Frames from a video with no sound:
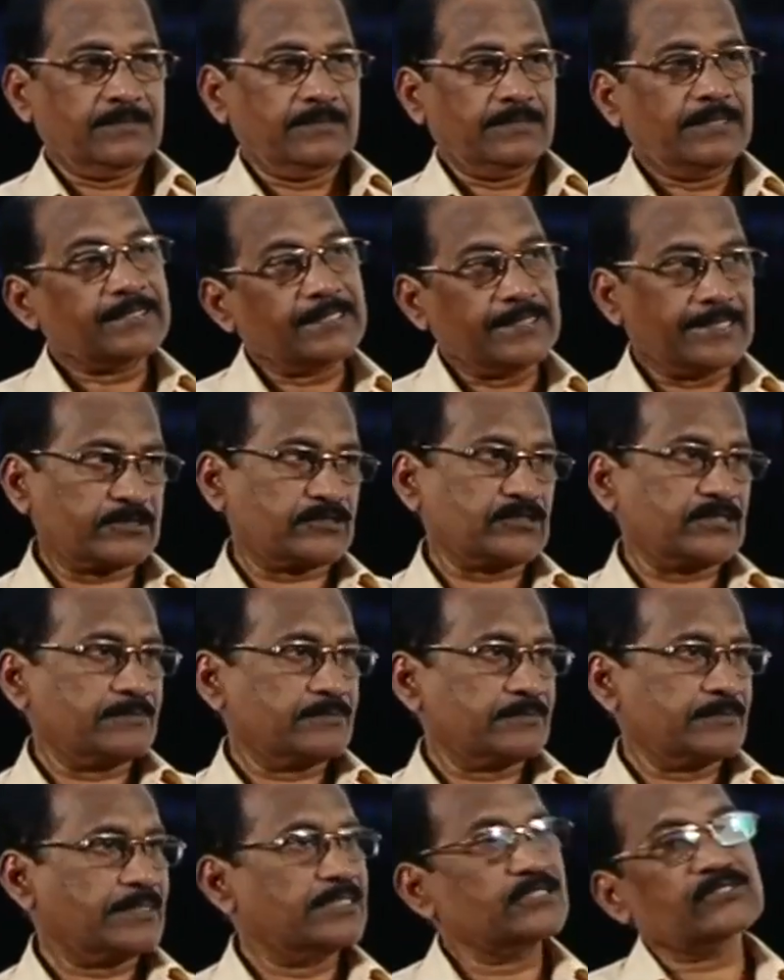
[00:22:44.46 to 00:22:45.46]
Reduction
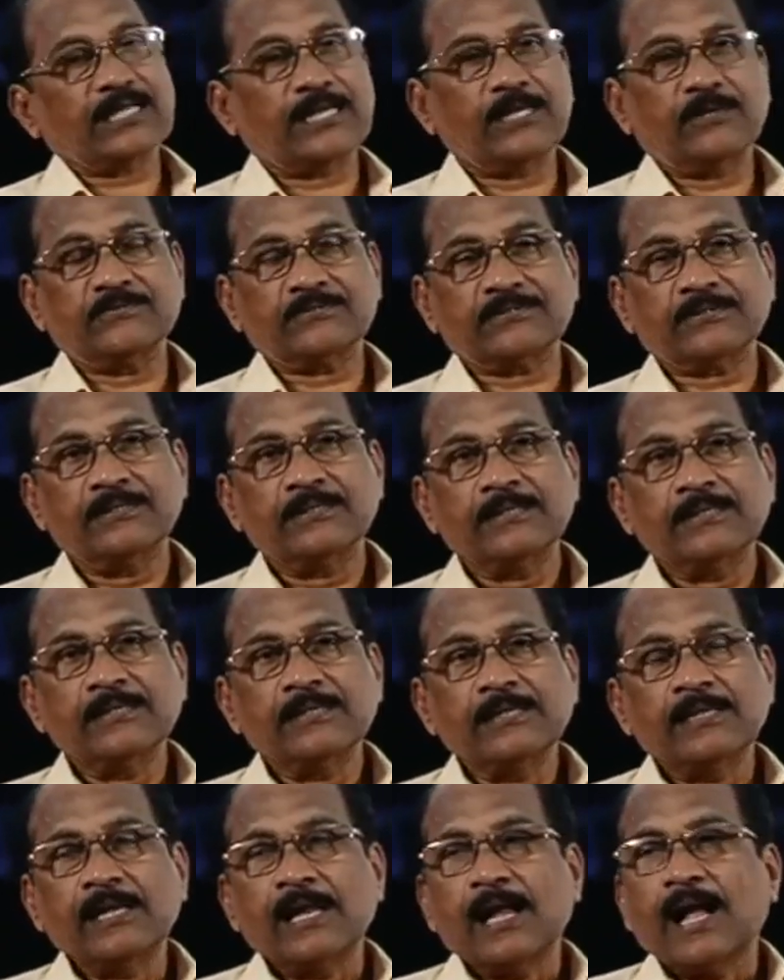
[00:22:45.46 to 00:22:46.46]
is allowed.
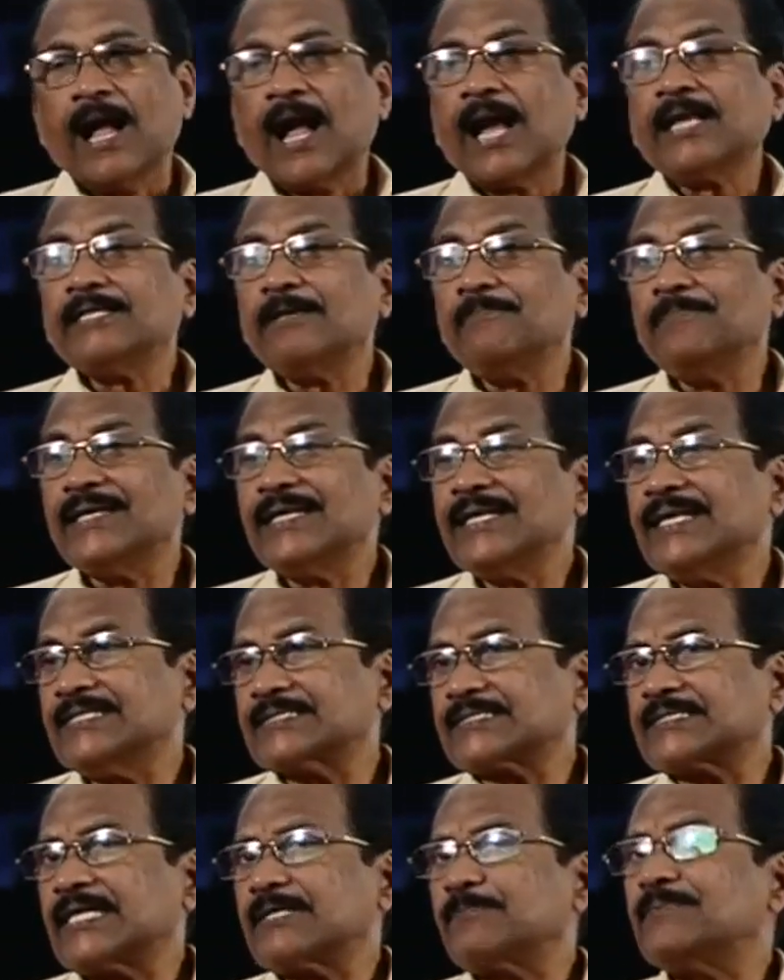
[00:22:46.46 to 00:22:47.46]
And the beginners,
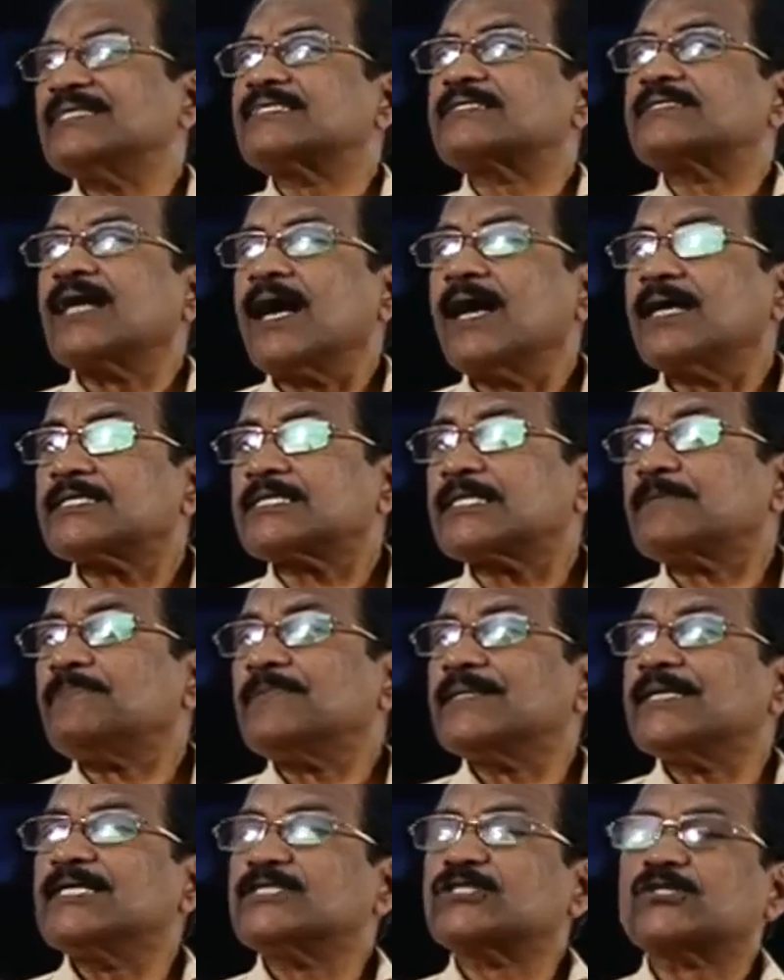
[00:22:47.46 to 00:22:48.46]
that means startup,
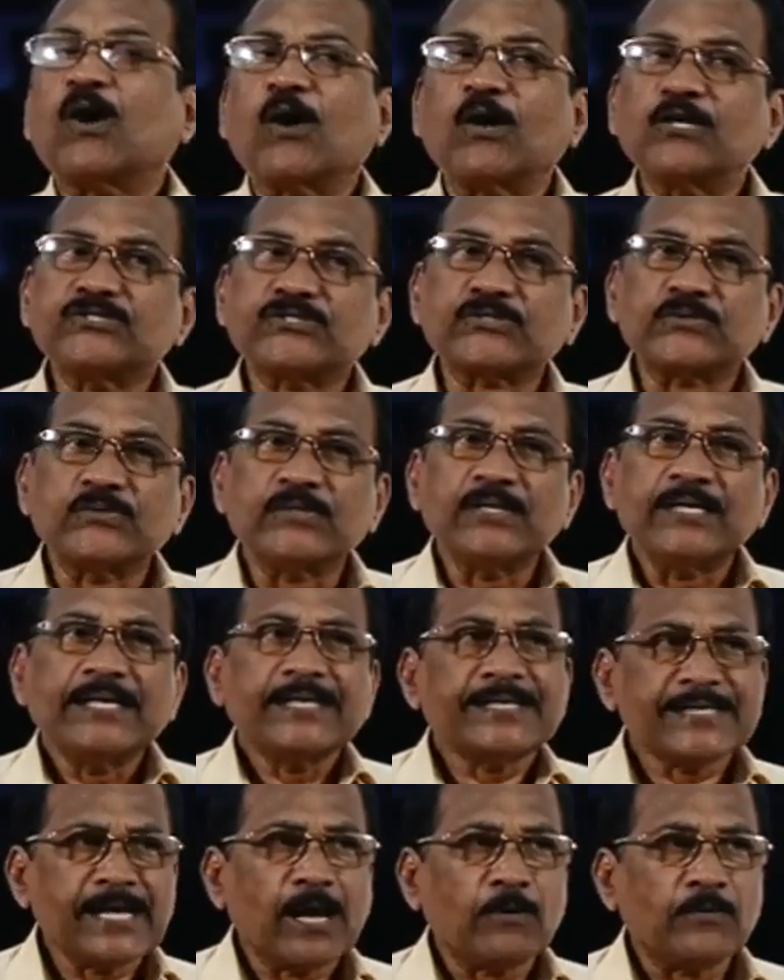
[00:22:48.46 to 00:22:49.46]
is also
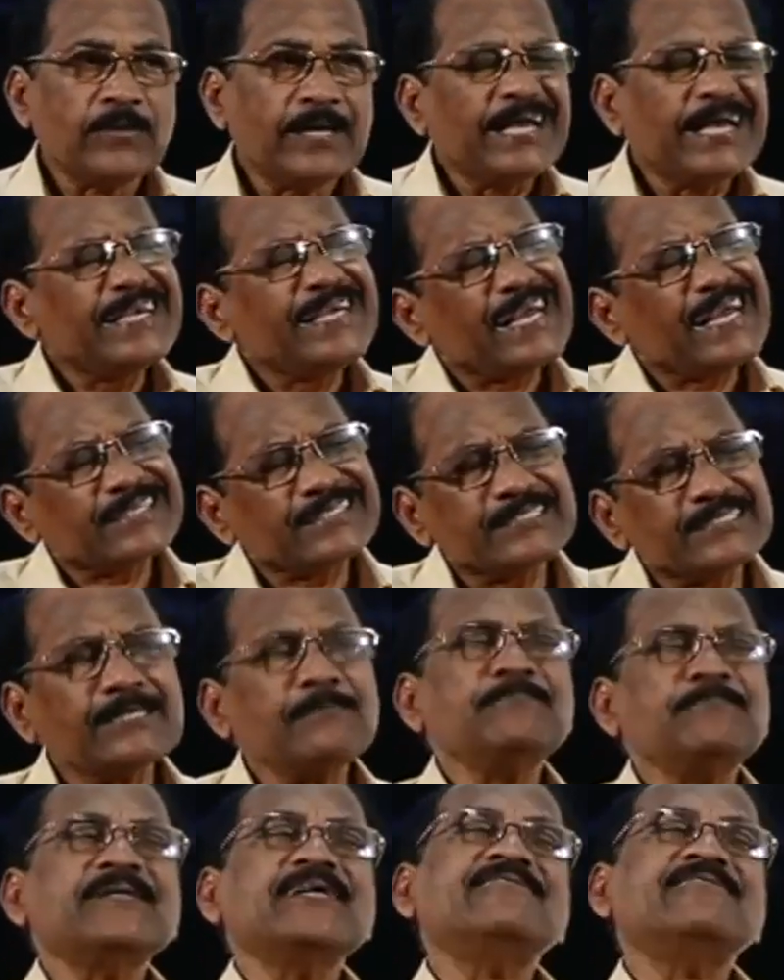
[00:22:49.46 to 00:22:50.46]
now
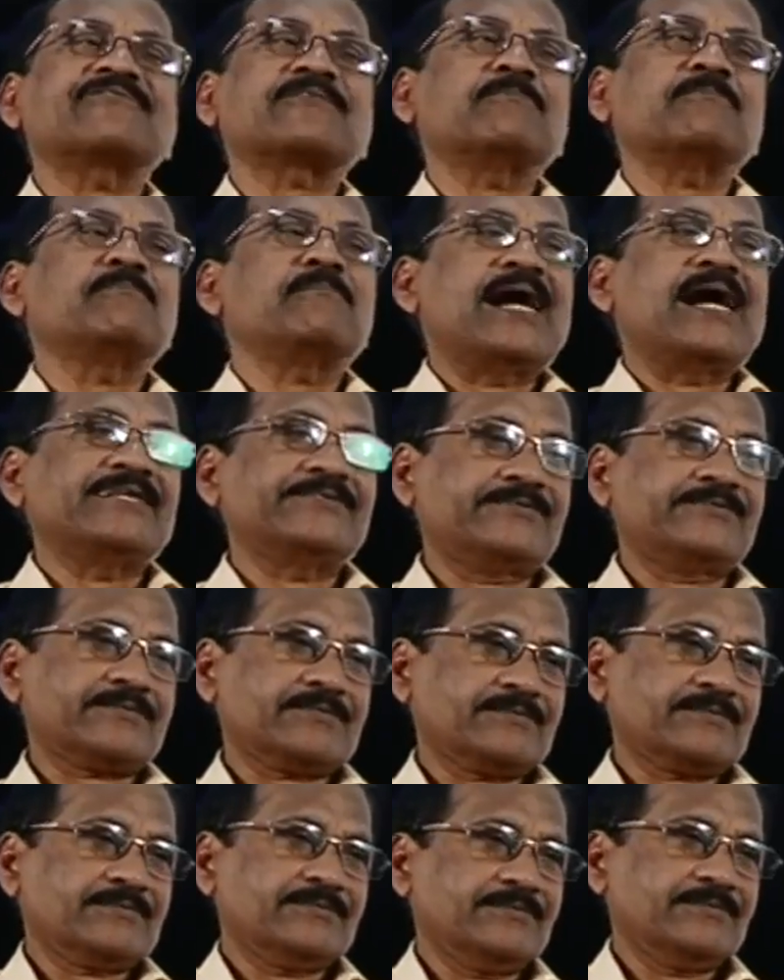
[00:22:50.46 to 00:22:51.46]
exempted from MAT.
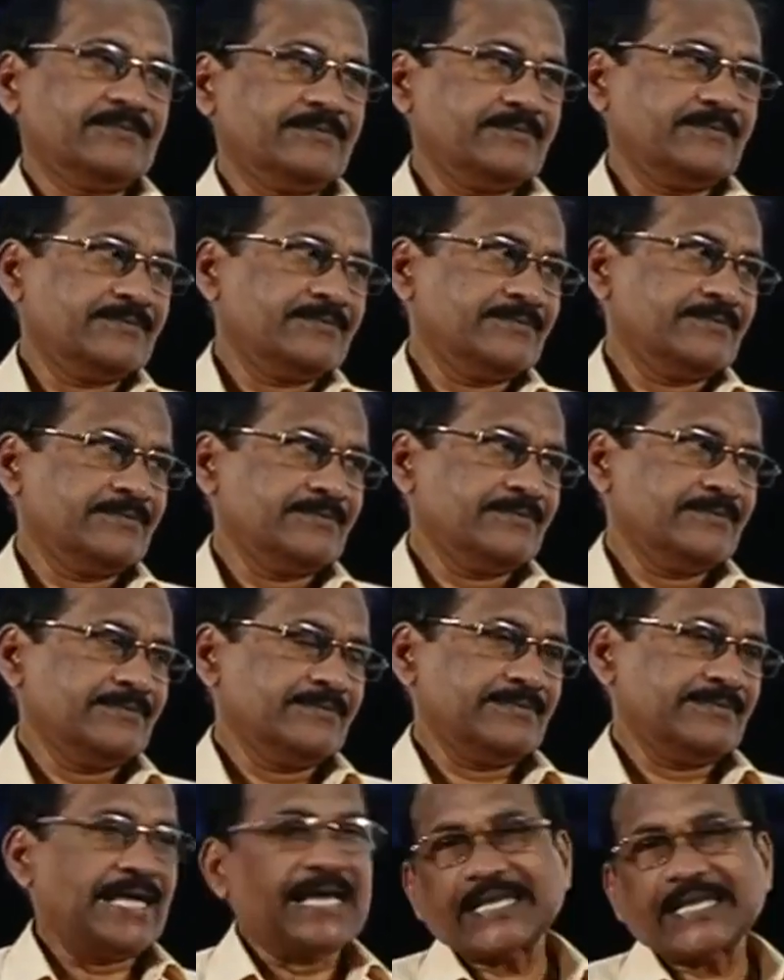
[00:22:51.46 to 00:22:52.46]

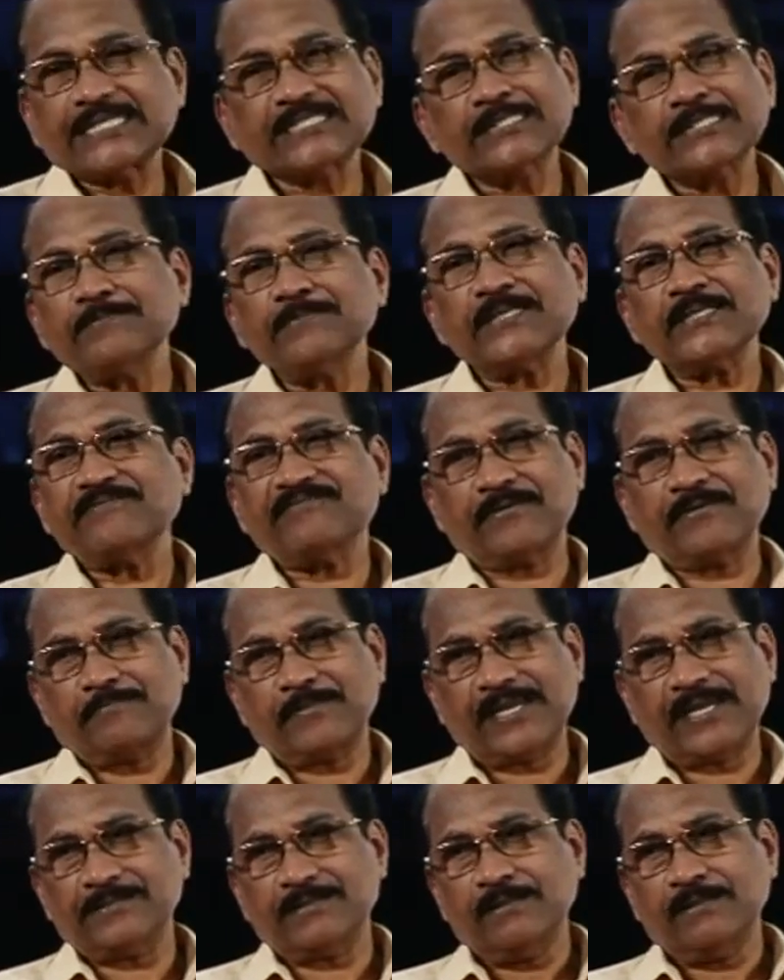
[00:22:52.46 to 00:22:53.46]
They are exempted from
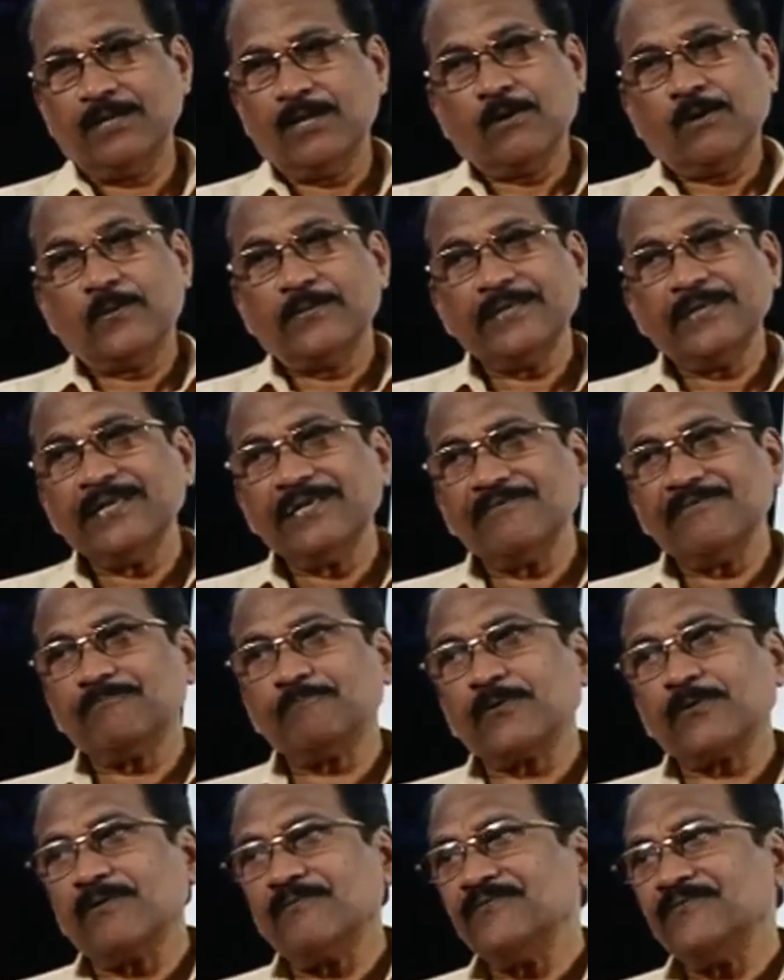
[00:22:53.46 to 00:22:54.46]
MAT. Only if
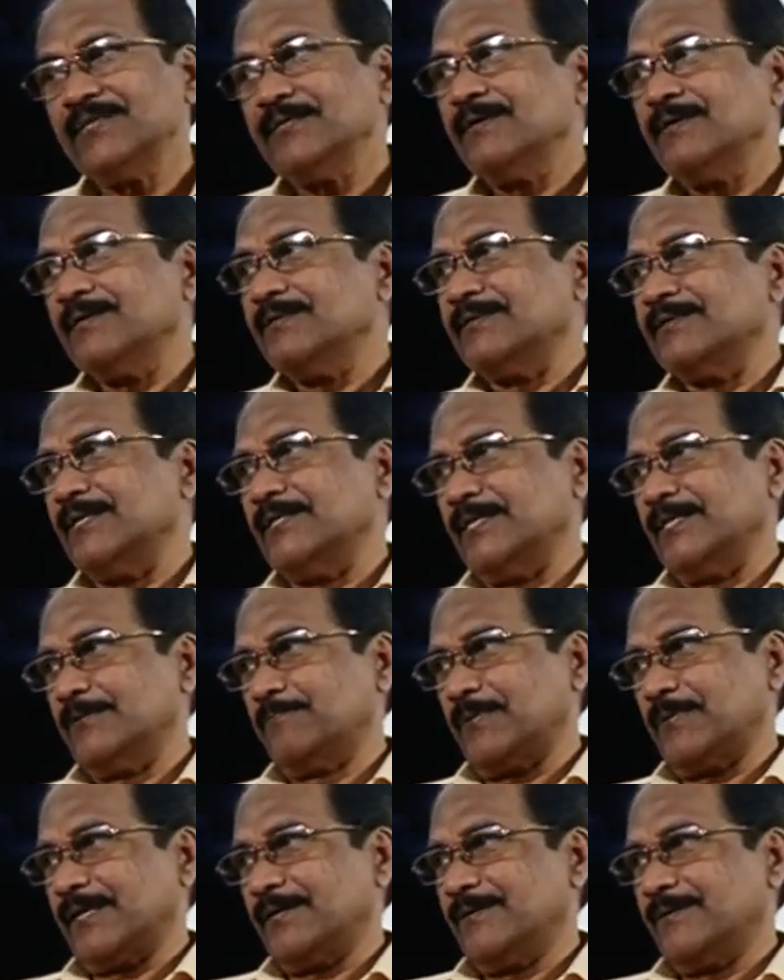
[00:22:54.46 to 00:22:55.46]
profit they need pay.